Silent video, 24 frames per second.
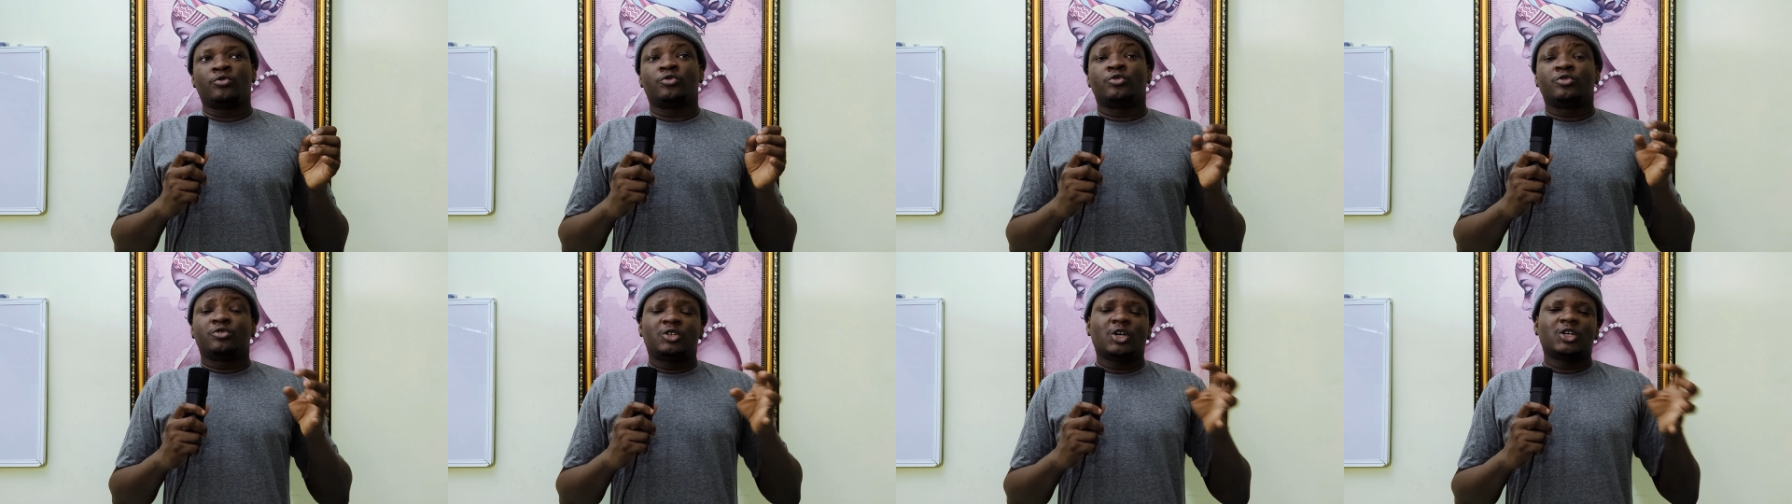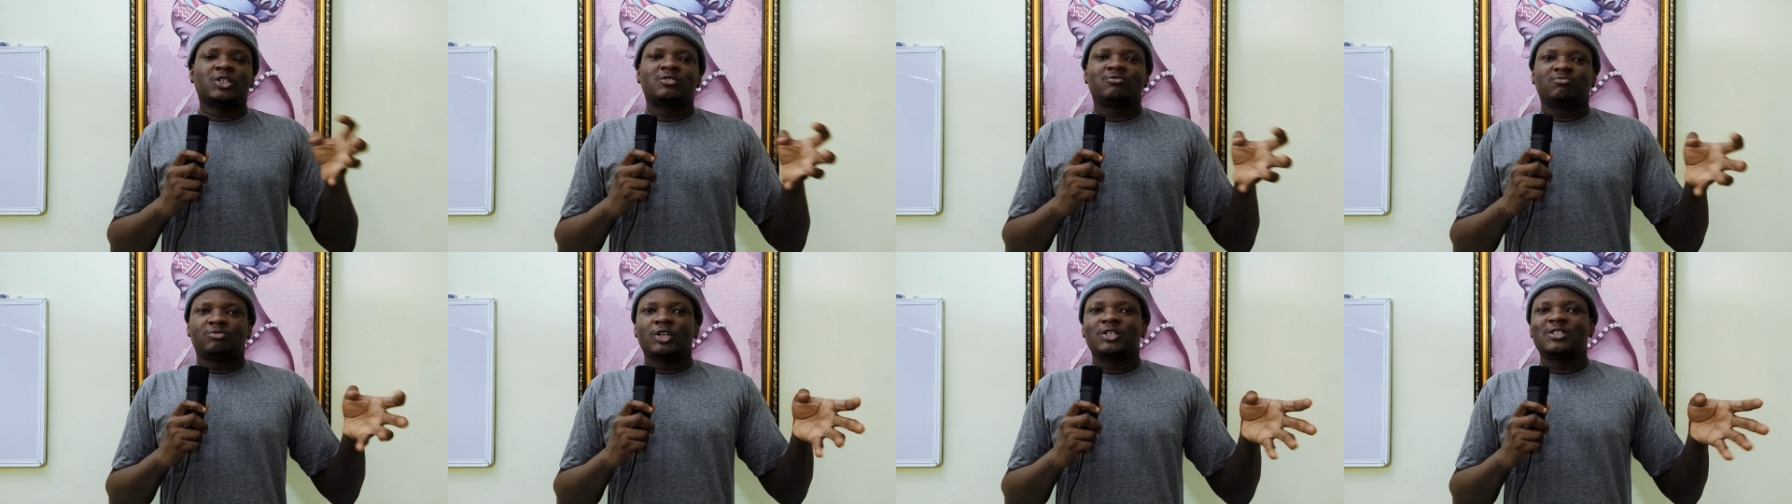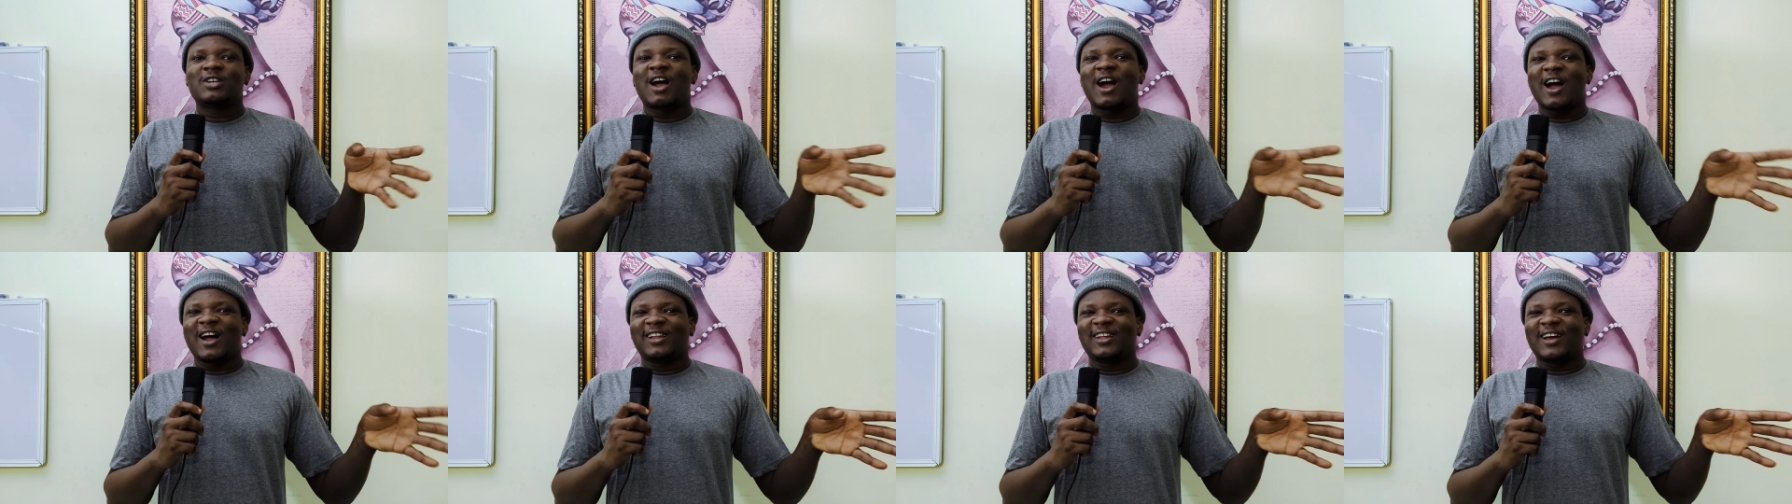you just,
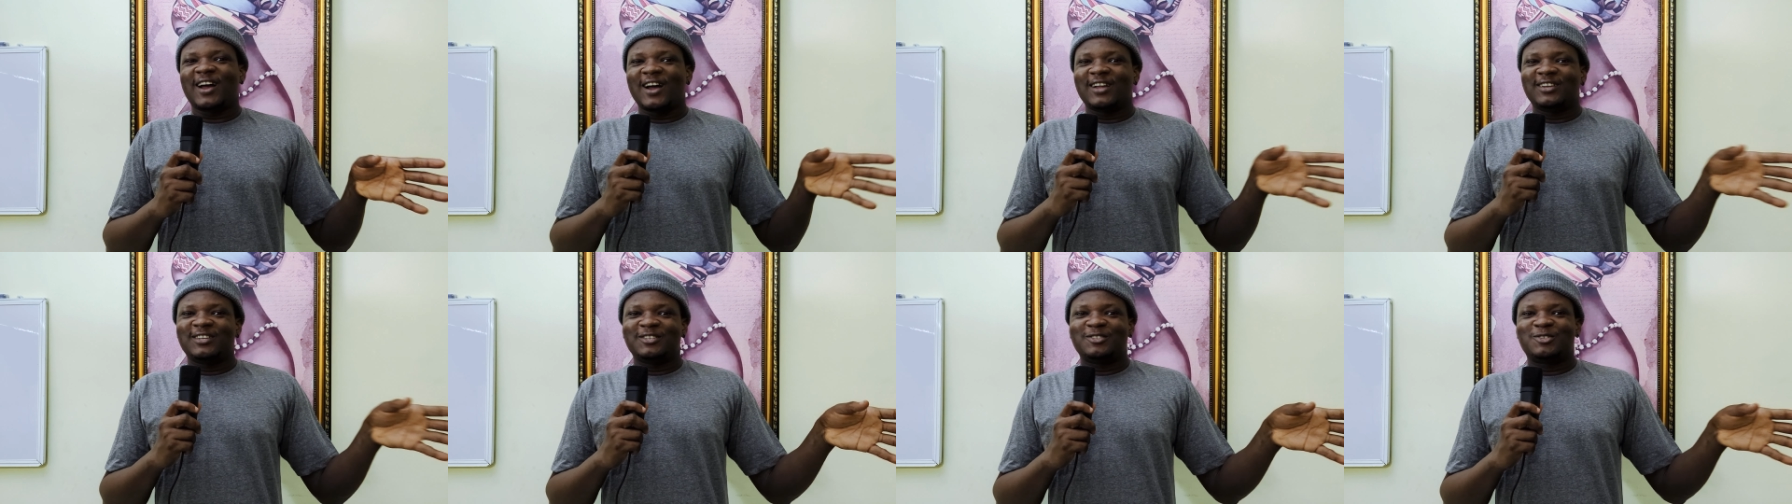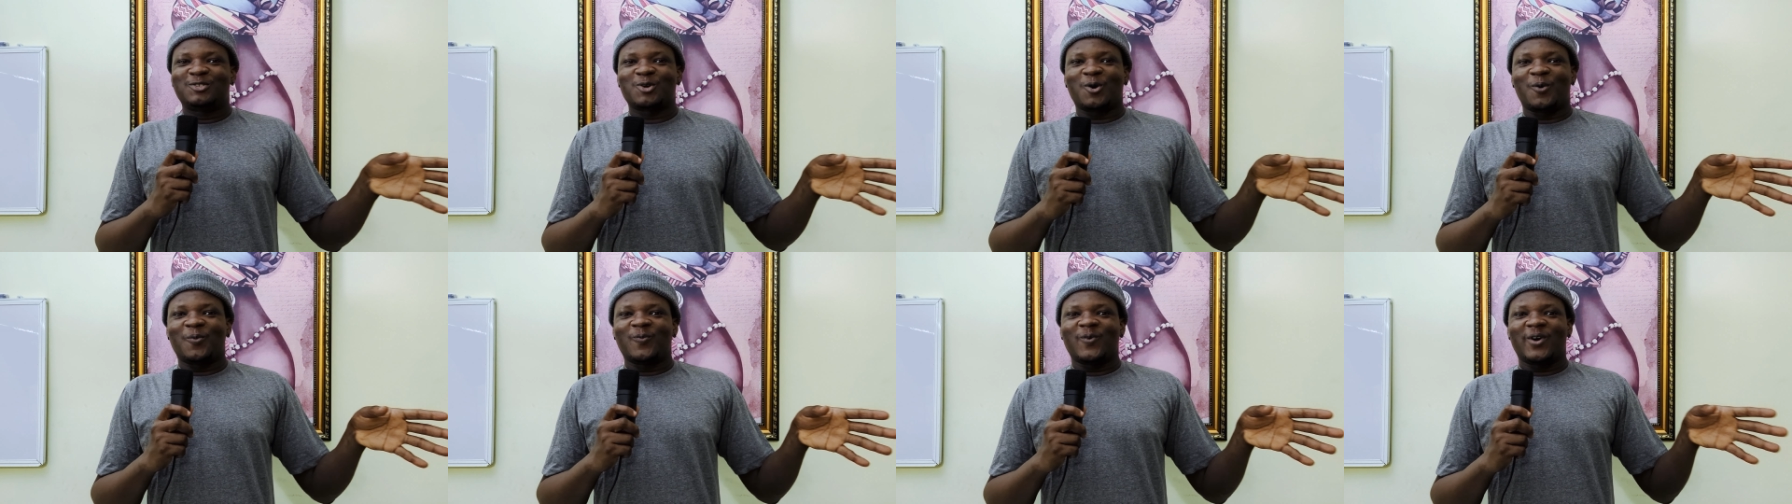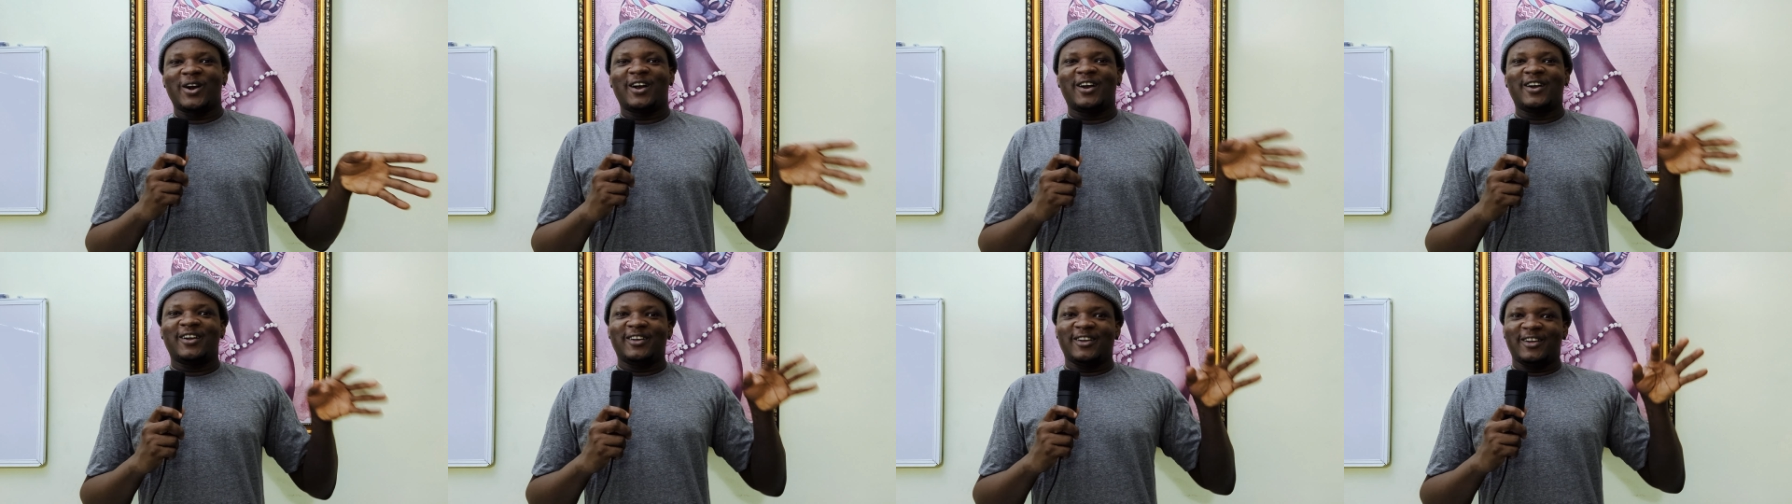just add it
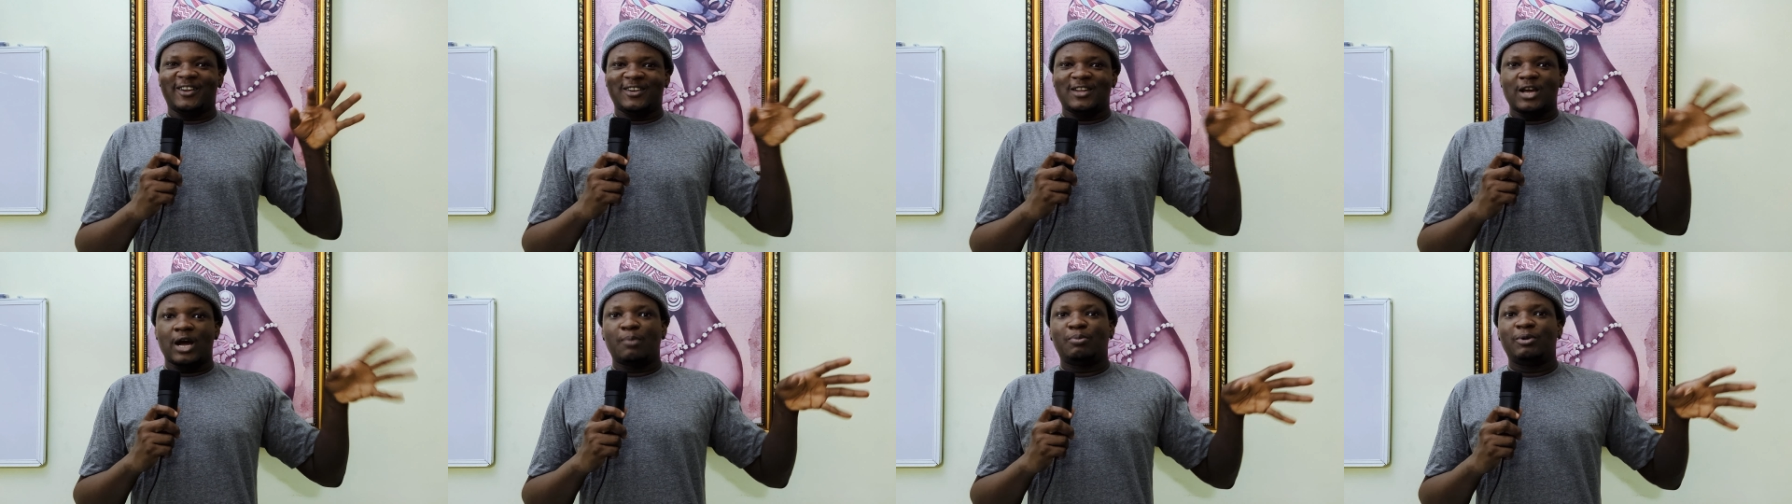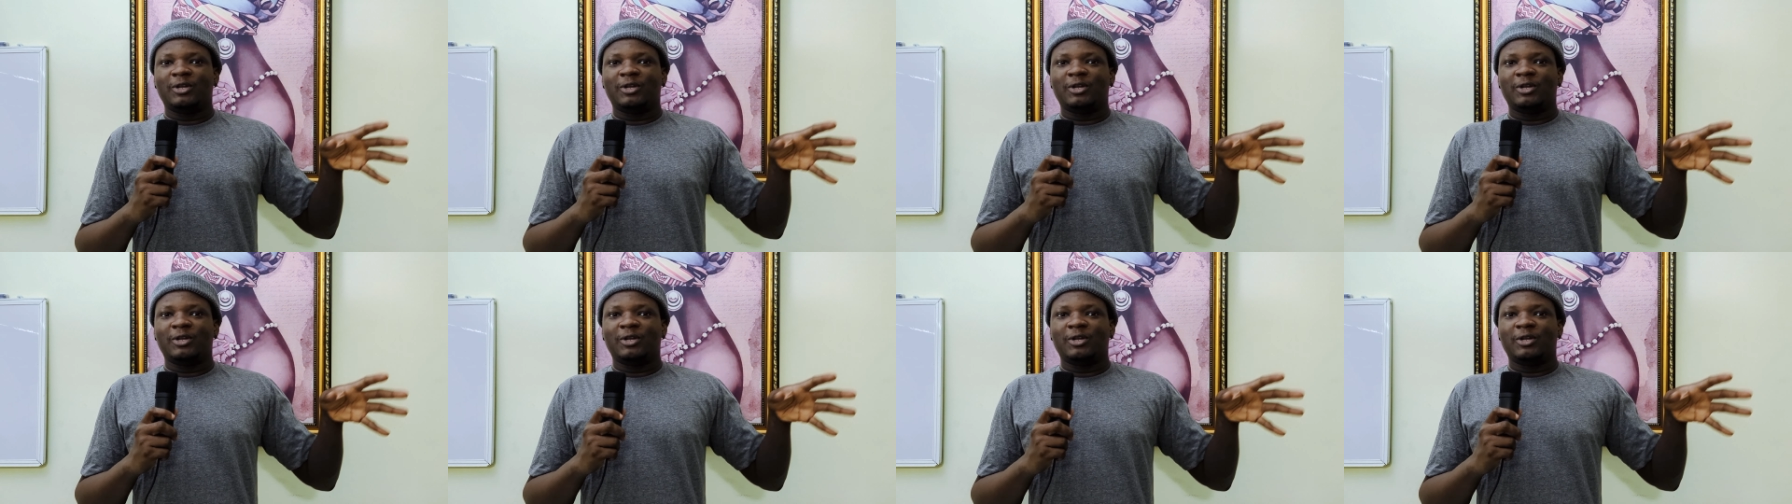somewhere in the